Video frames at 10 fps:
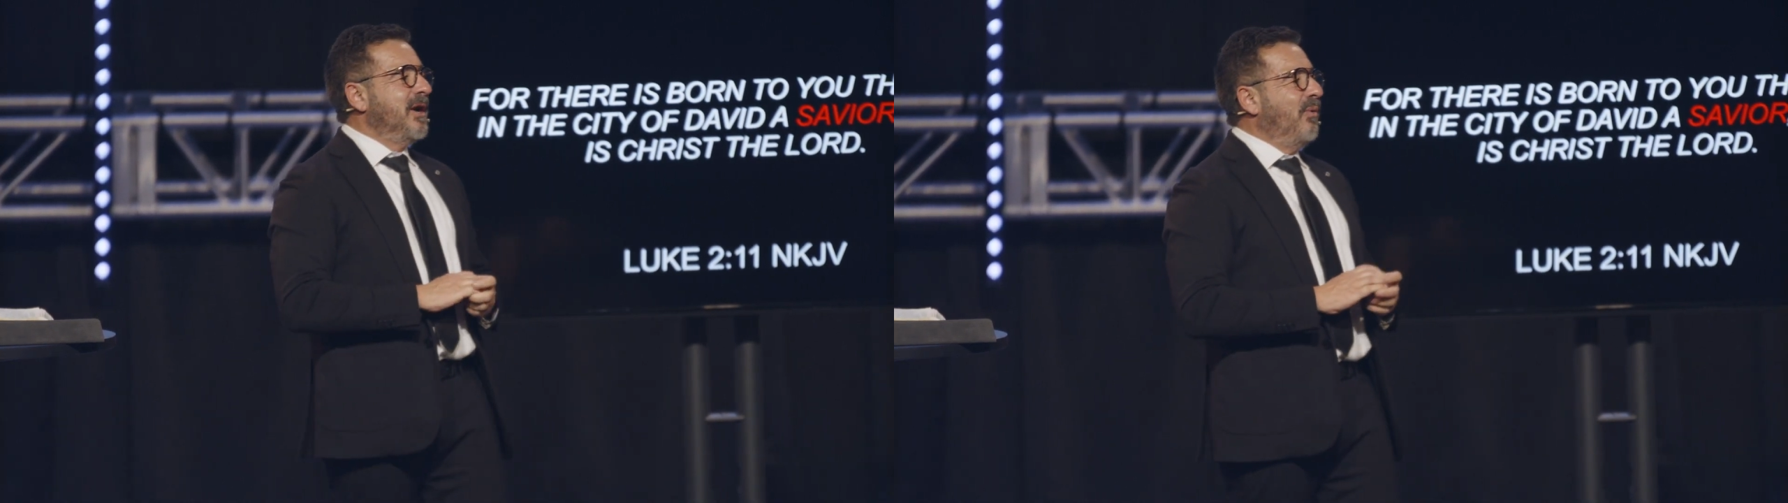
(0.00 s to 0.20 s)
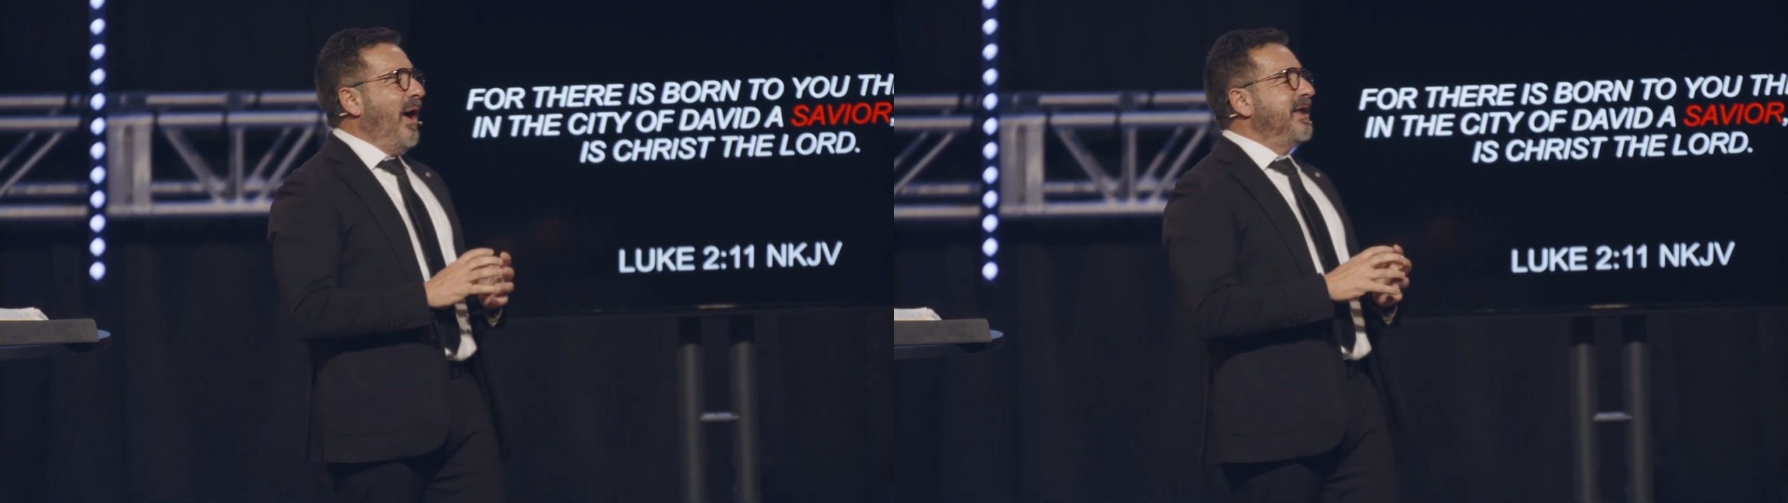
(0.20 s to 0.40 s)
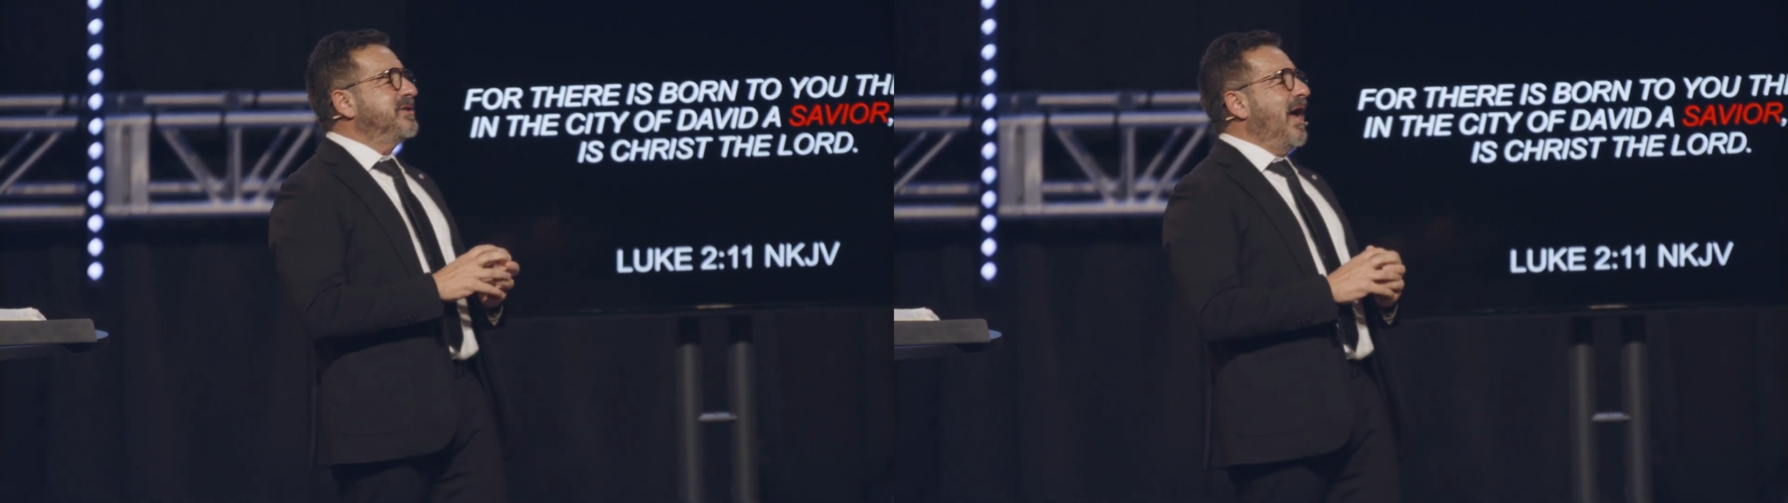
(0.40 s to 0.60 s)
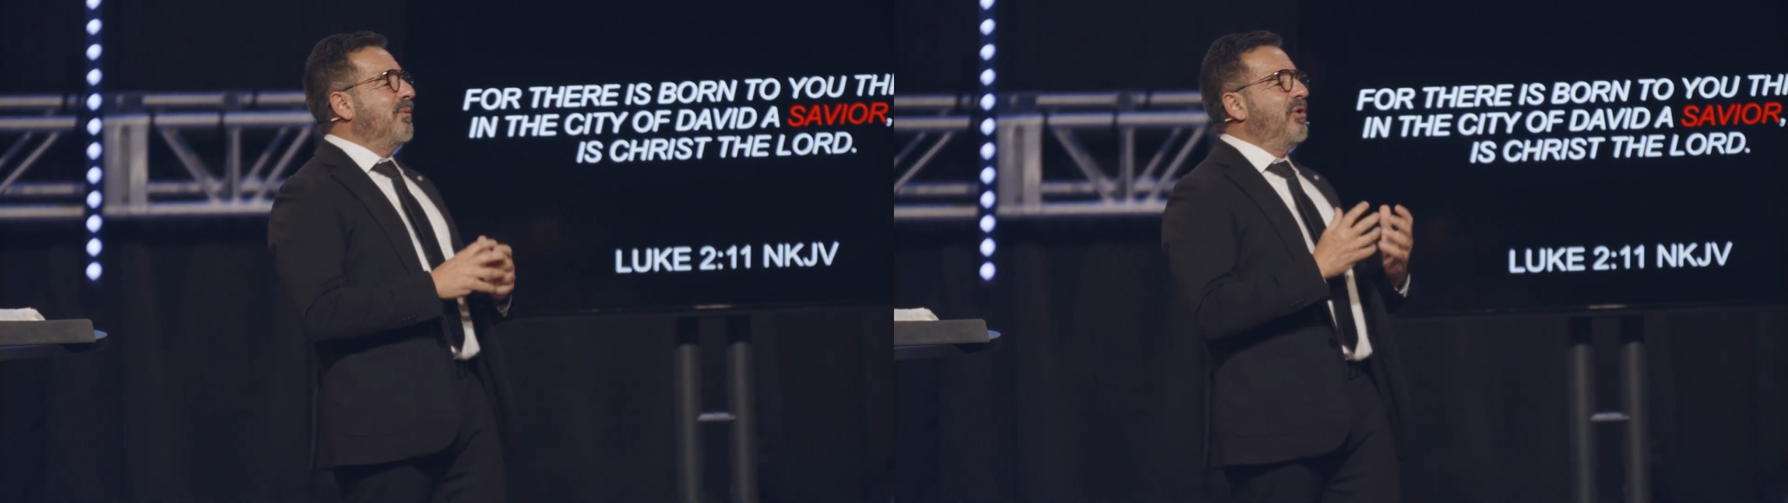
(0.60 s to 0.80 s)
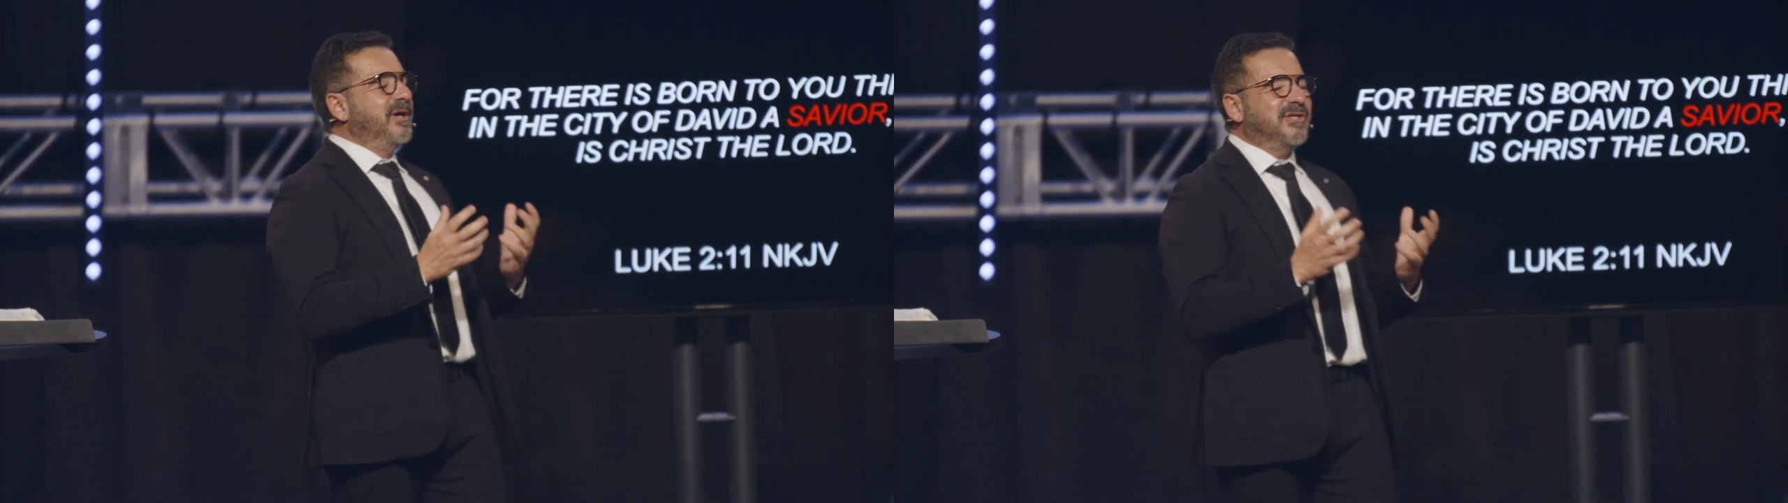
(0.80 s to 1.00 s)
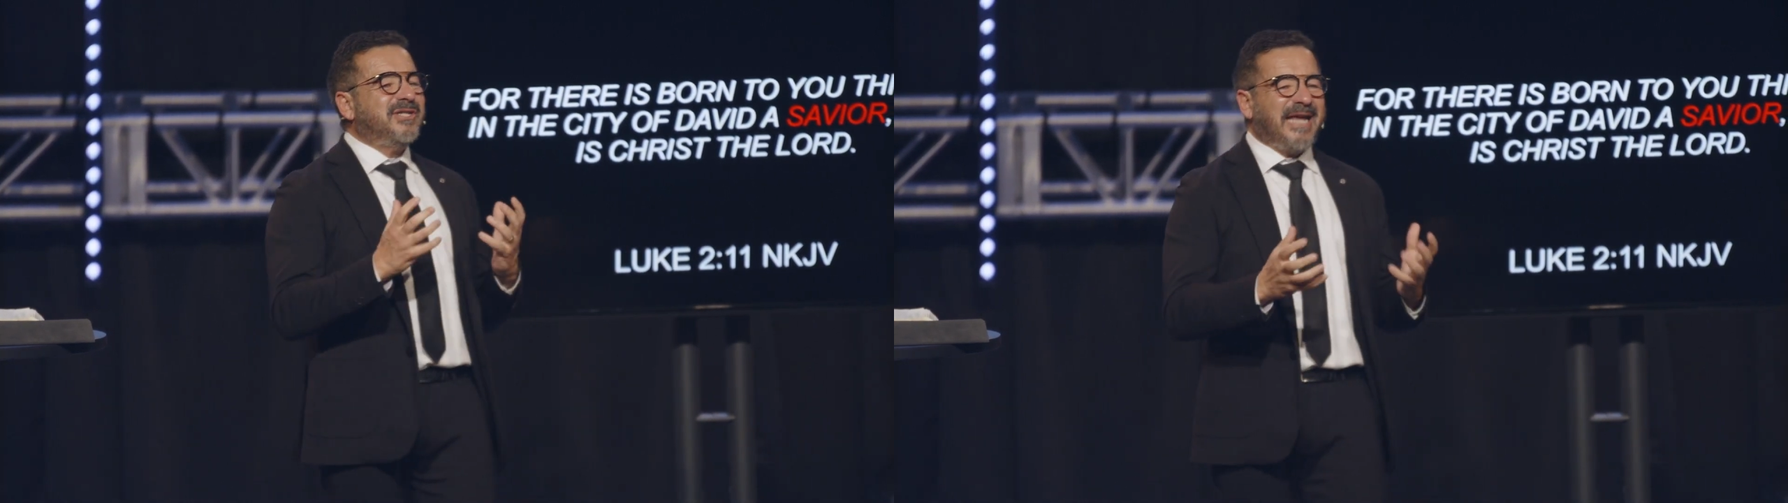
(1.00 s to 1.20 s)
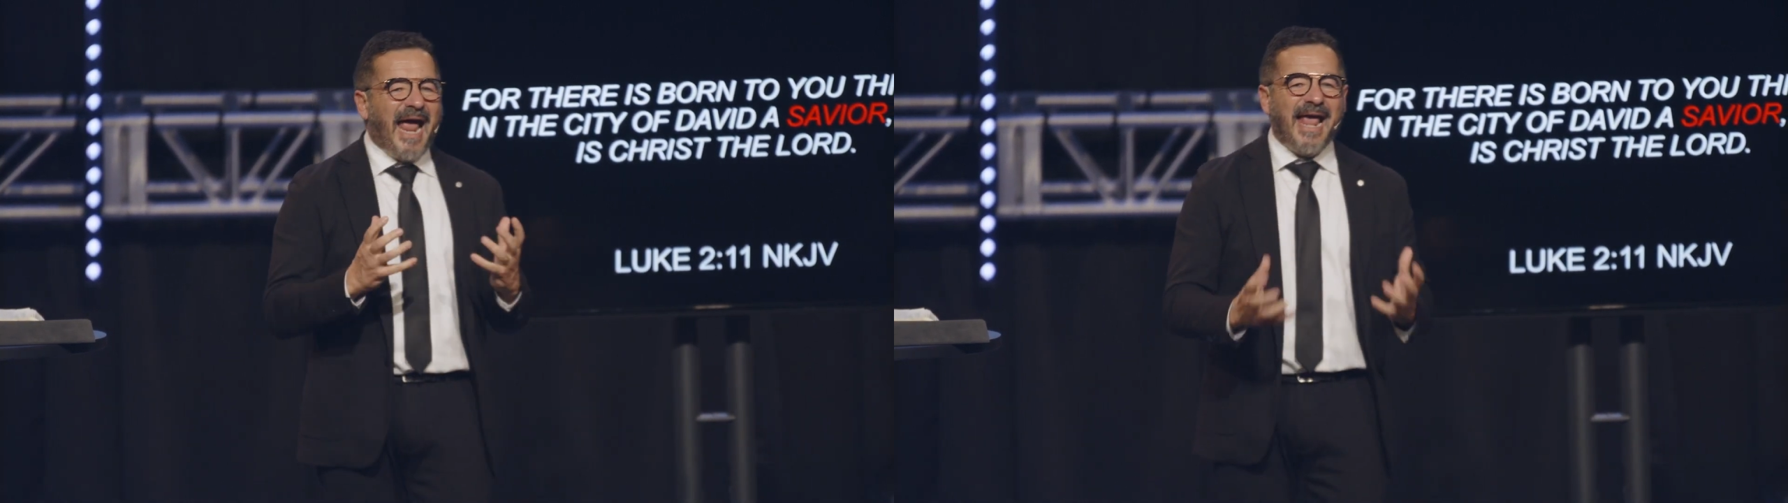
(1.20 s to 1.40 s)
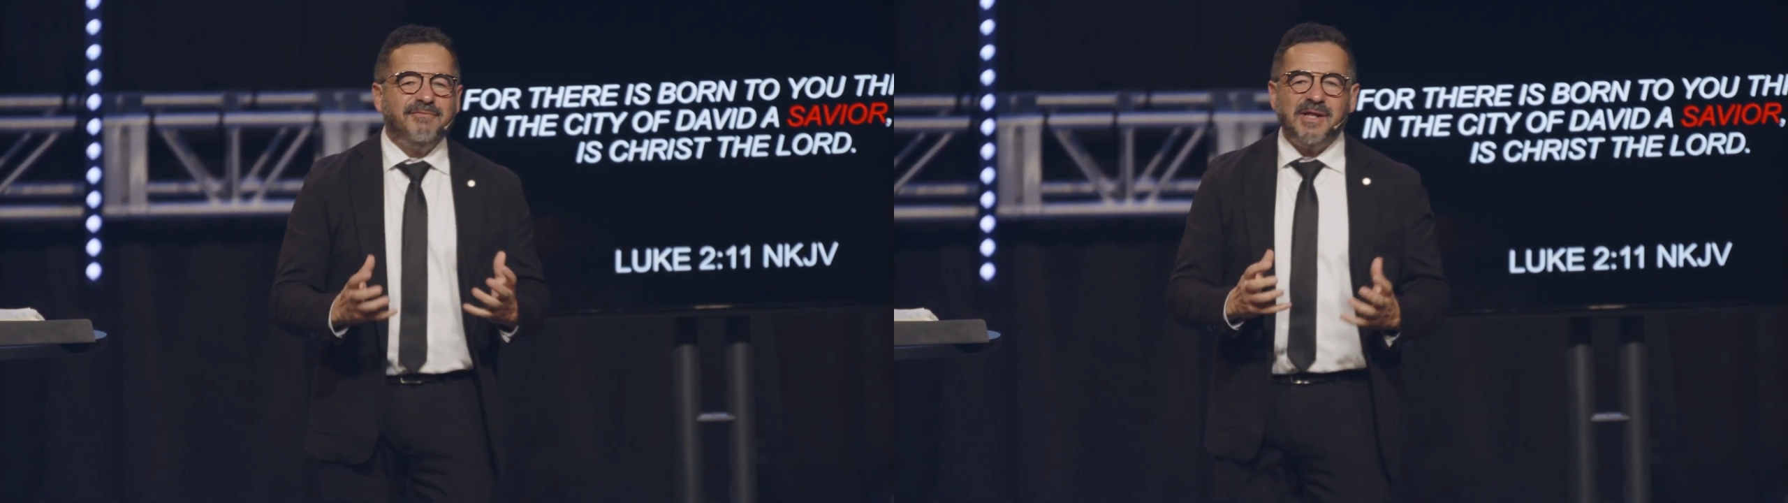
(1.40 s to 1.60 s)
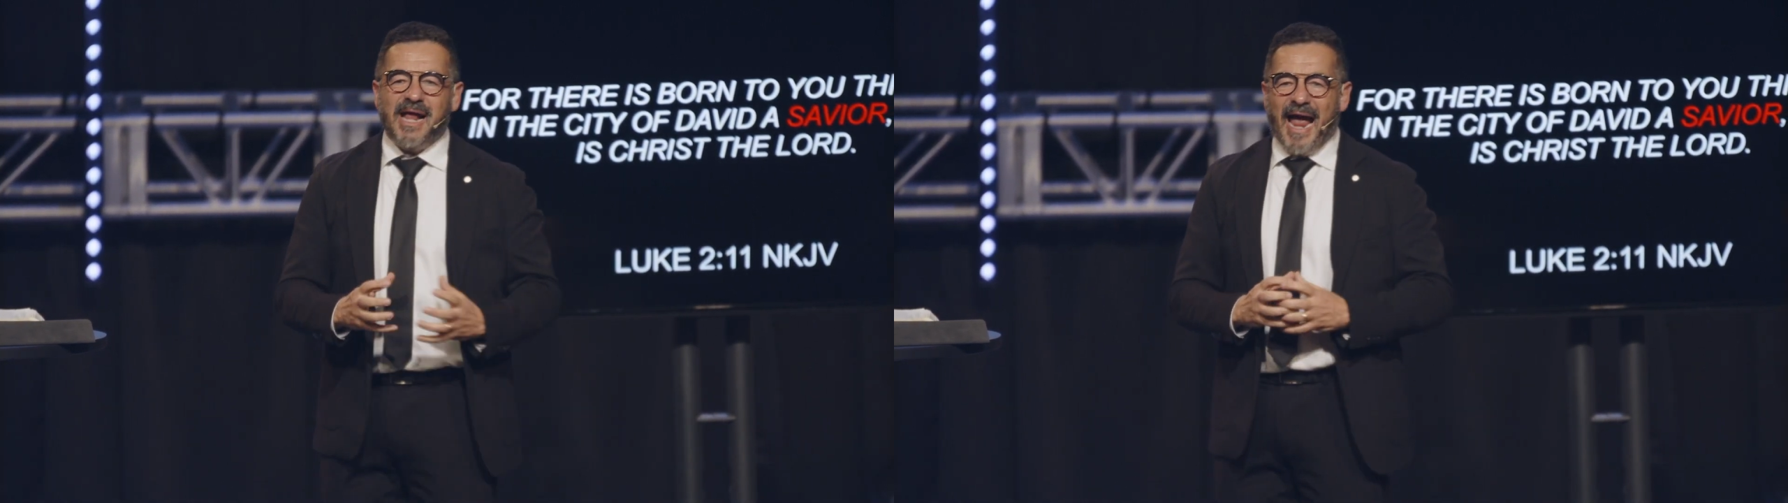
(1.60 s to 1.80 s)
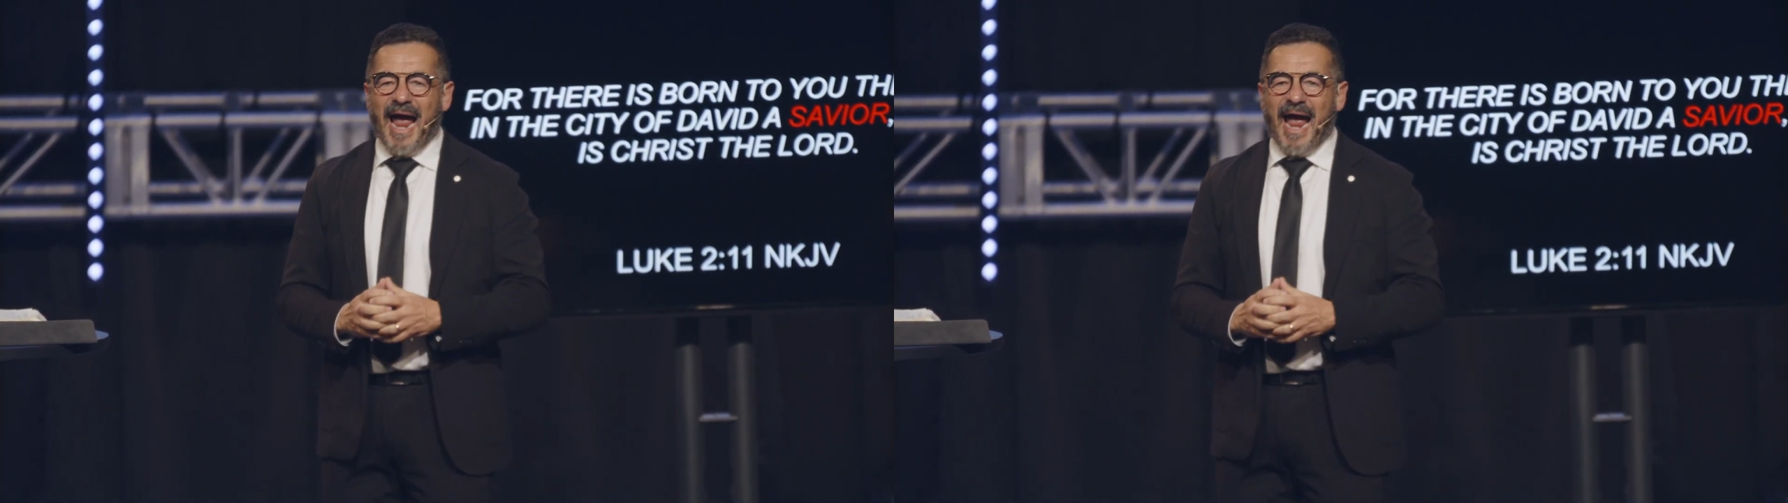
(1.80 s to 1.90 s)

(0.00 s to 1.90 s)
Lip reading: What does that word "saved"